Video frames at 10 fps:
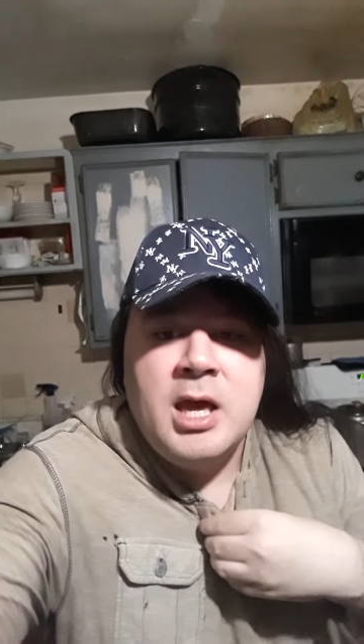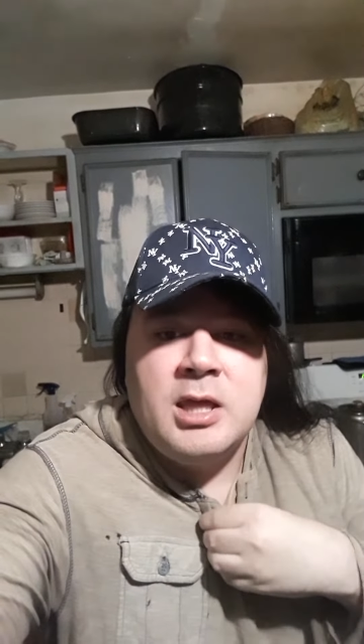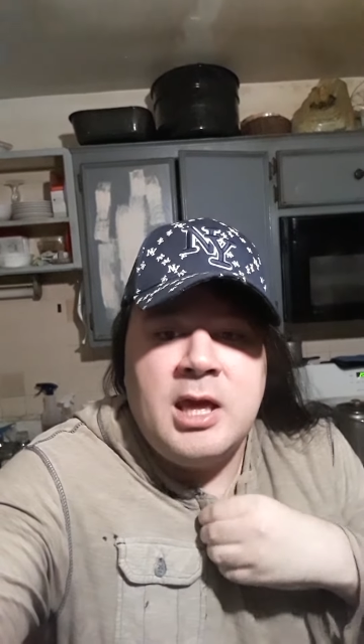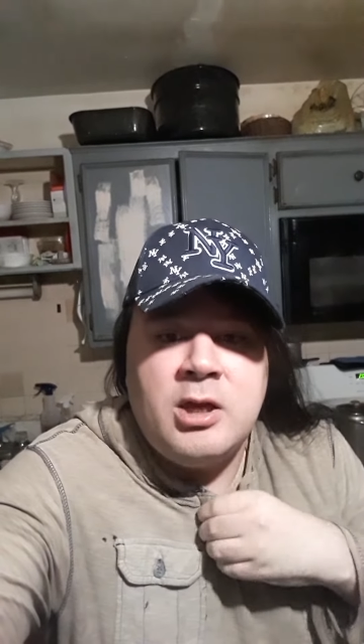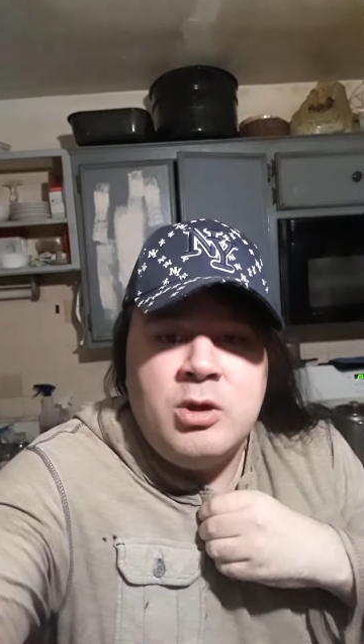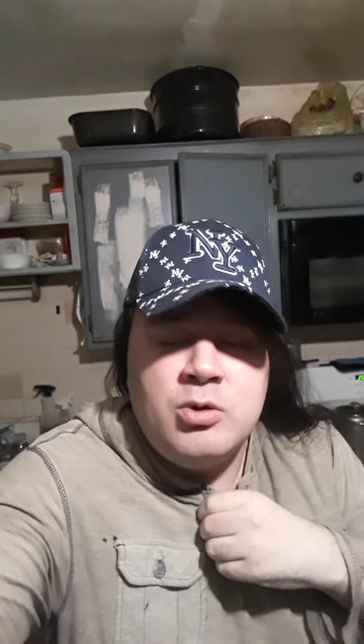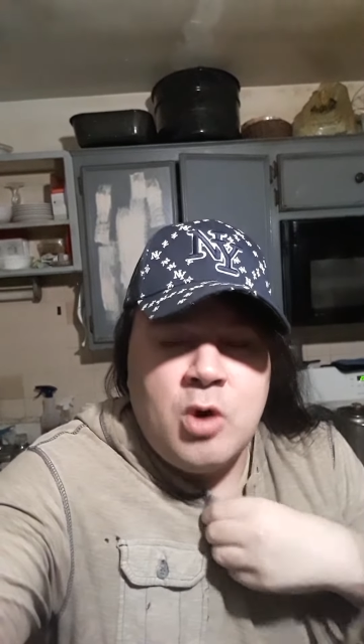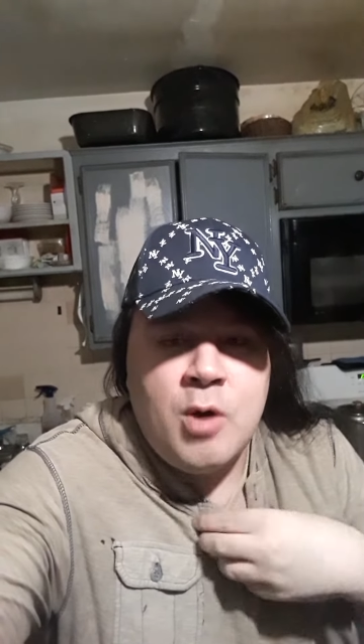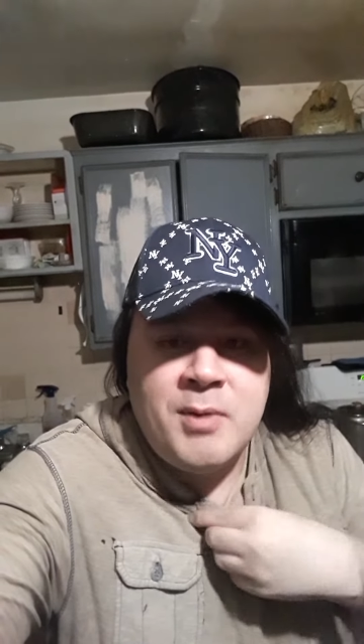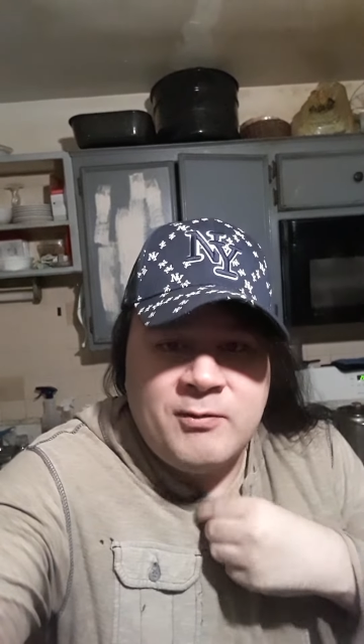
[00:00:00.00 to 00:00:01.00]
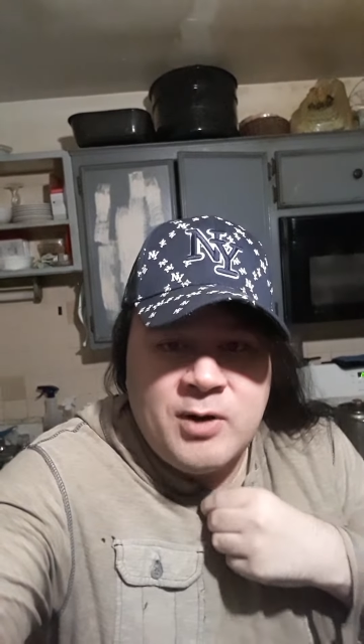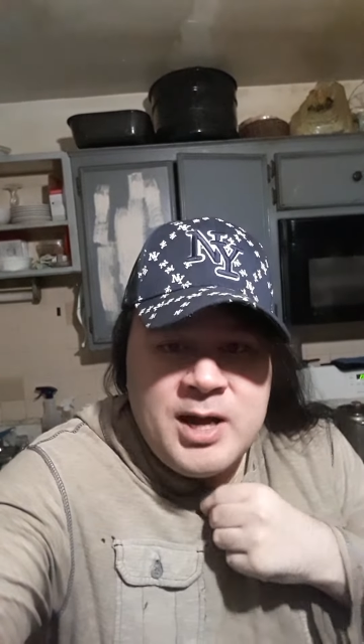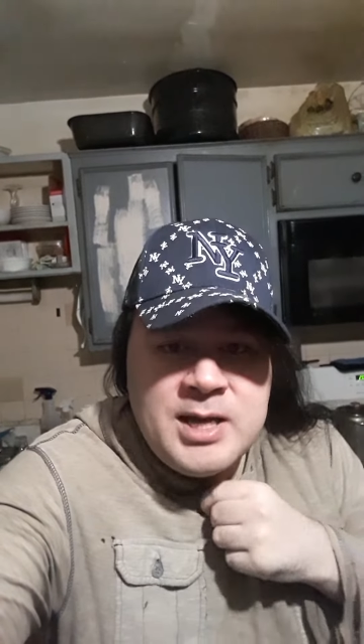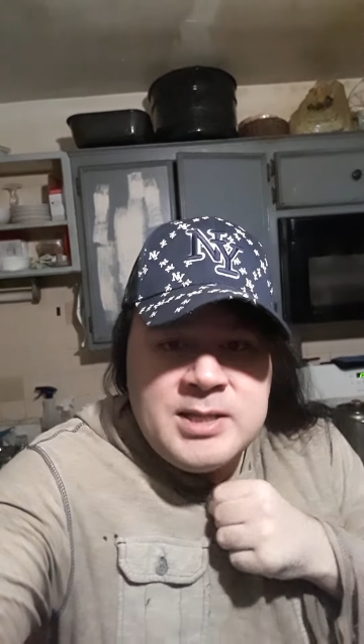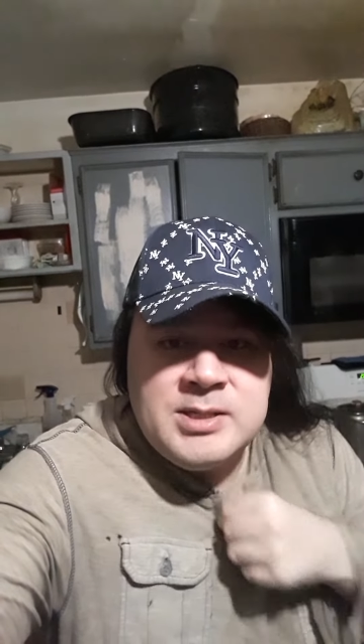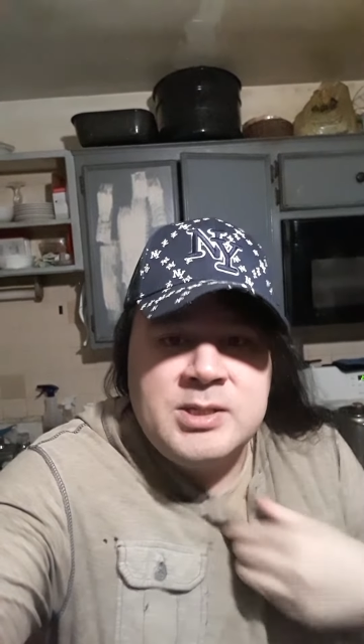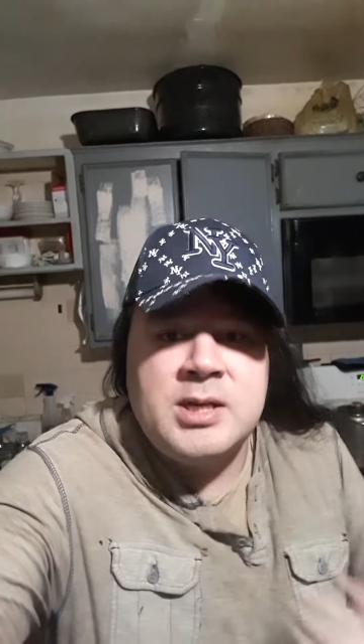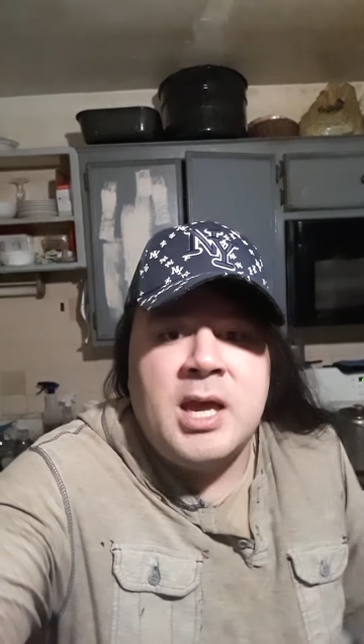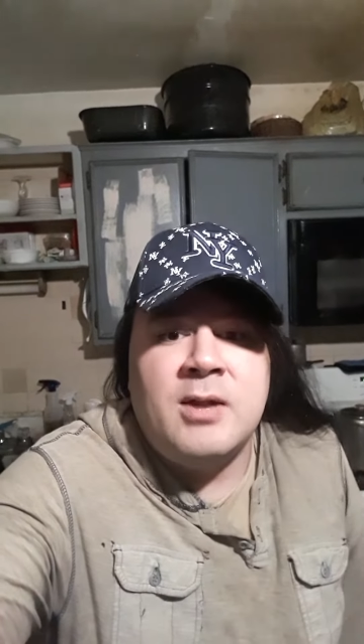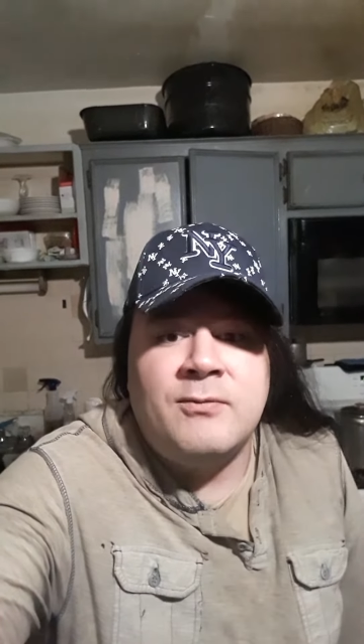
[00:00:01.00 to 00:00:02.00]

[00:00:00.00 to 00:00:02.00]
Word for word: Thank you to all my friends and